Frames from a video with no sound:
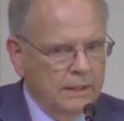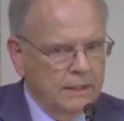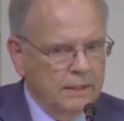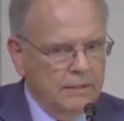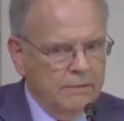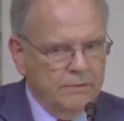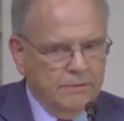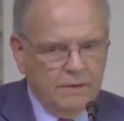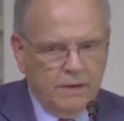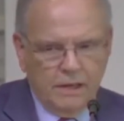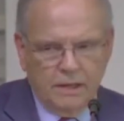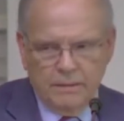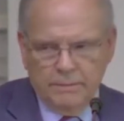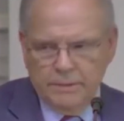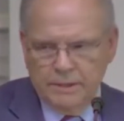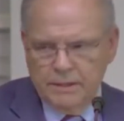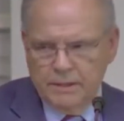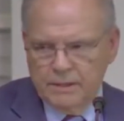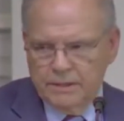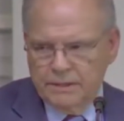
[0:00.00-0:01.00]
You follow
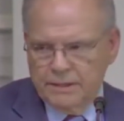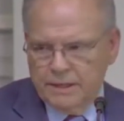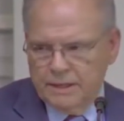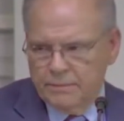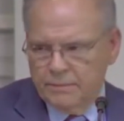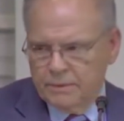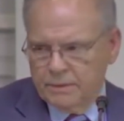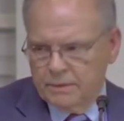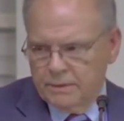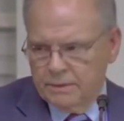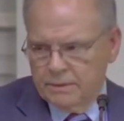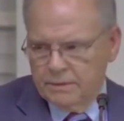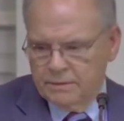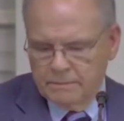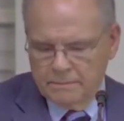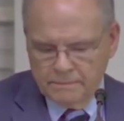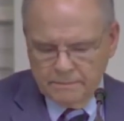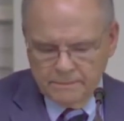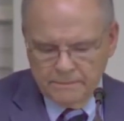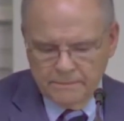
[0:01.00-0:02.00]
me on that one?
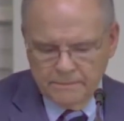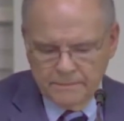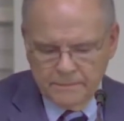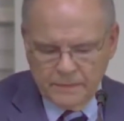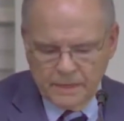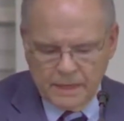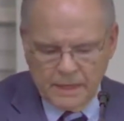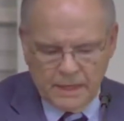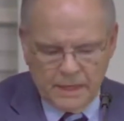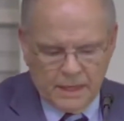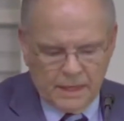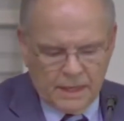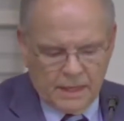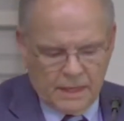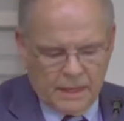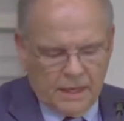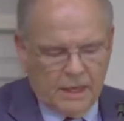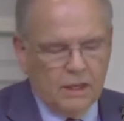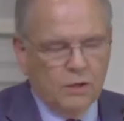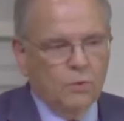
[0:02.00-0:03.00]

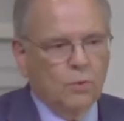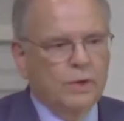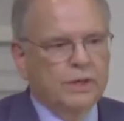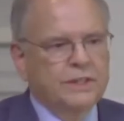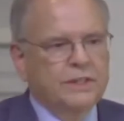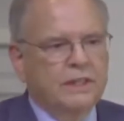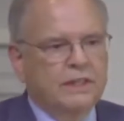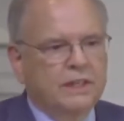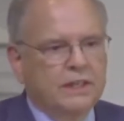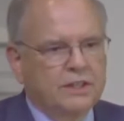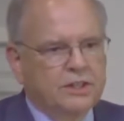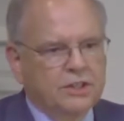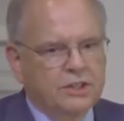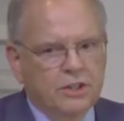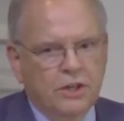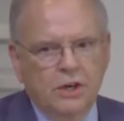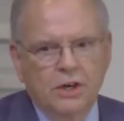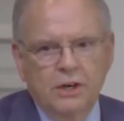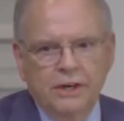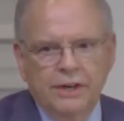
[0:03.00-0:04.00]
It was a
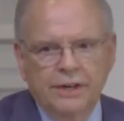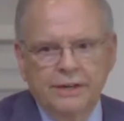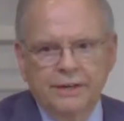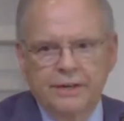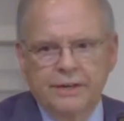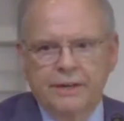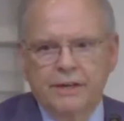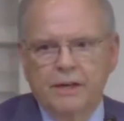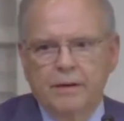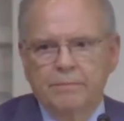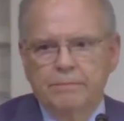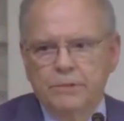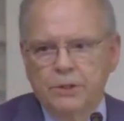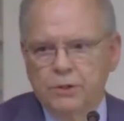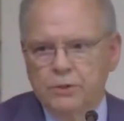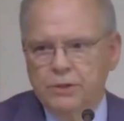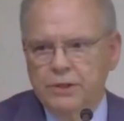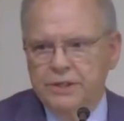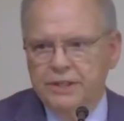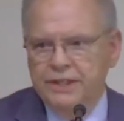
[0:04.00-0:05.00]
discerning
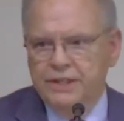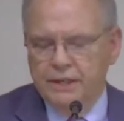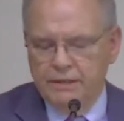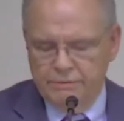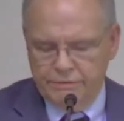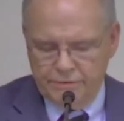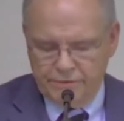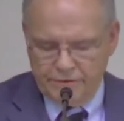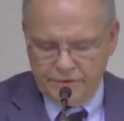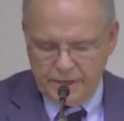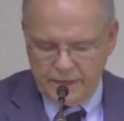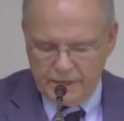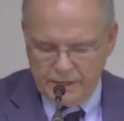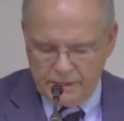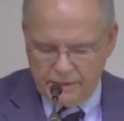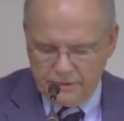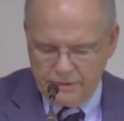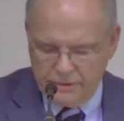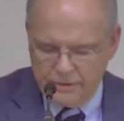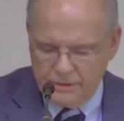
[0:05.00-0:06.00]
community of
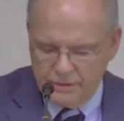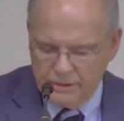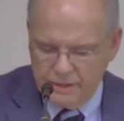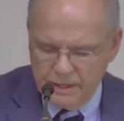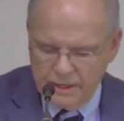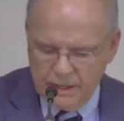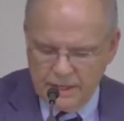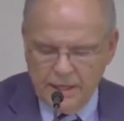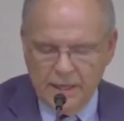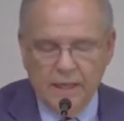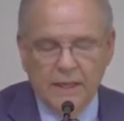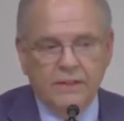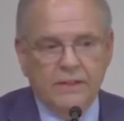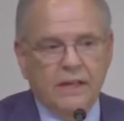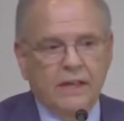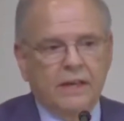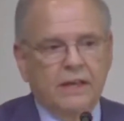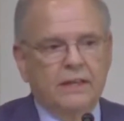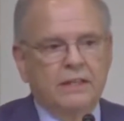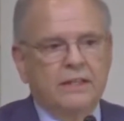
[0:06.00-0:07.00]
faith
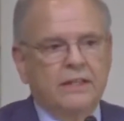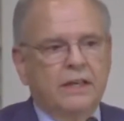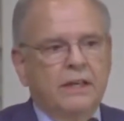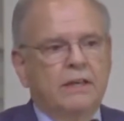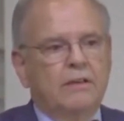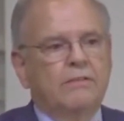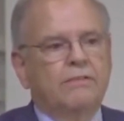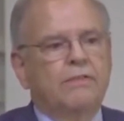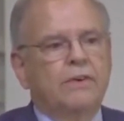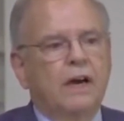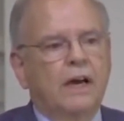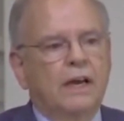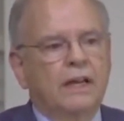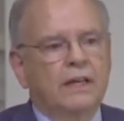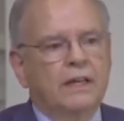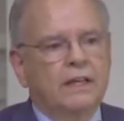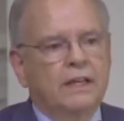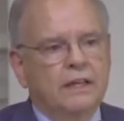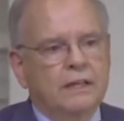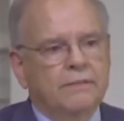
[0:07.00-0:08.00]
that
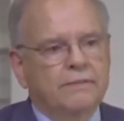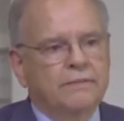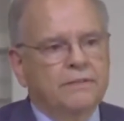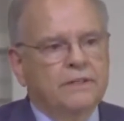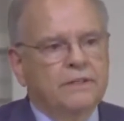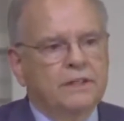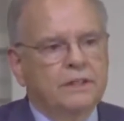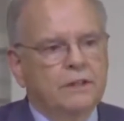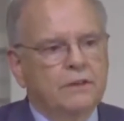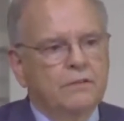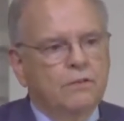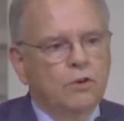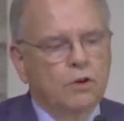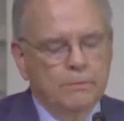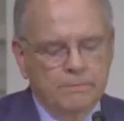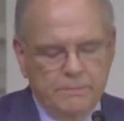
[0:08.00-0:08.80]
identified gifts for